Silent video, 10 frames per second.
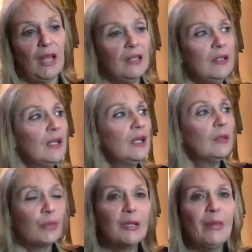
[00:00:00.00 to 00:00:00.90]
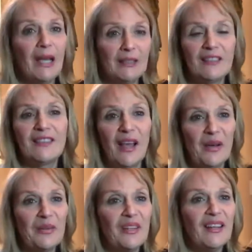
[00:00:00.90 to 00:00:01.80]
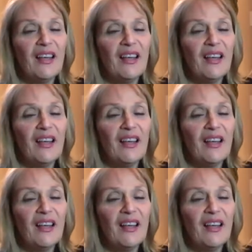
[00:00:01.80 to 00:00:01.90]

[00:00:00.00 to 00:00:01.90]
and pretty badly so,